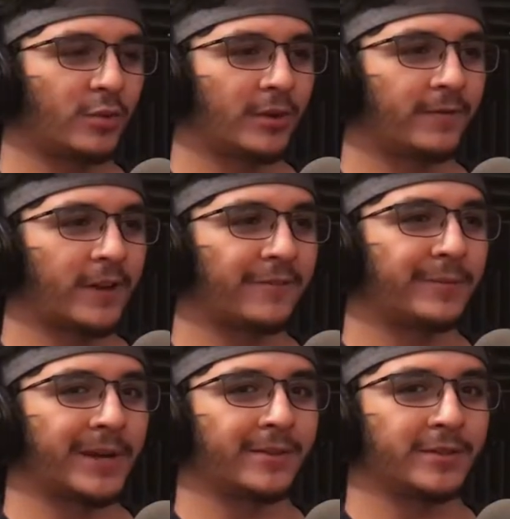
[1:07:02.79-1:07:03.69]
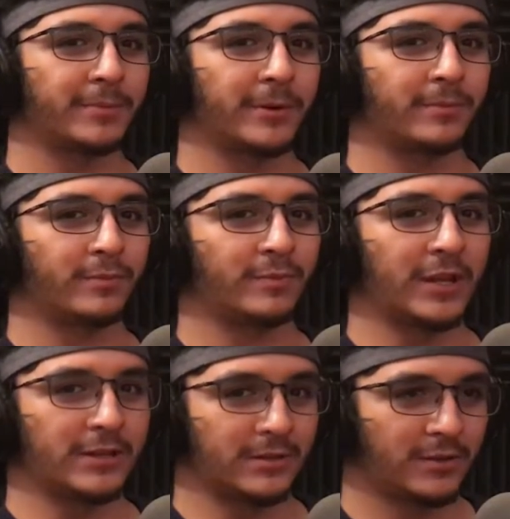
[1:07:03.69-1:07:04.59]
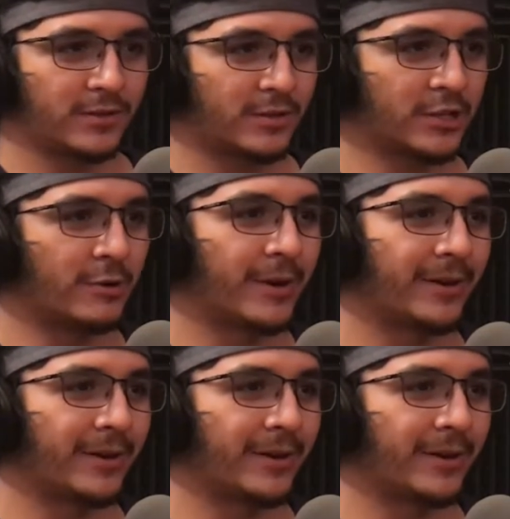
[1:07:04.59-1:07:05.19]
25 pounds per like square